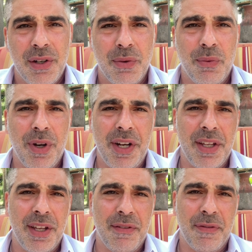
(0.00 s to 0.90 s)
What
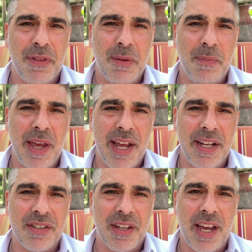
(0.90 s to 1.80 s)
if the
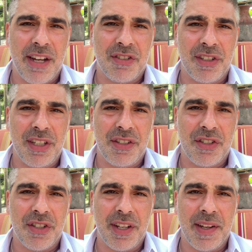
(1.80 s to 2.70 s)
banks actually
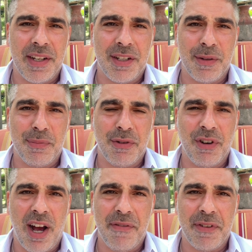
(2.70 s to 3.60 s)
stand to
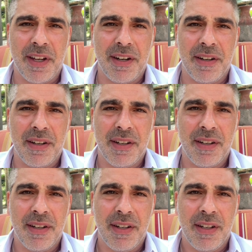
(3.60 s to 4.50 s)
profit
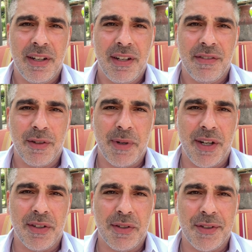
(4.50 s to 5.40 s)
from a
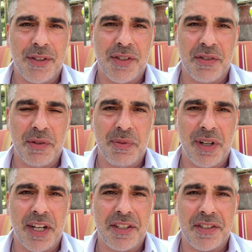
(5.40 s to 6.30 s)
higher gold or silver
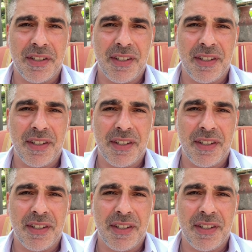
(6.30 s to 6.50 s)
price?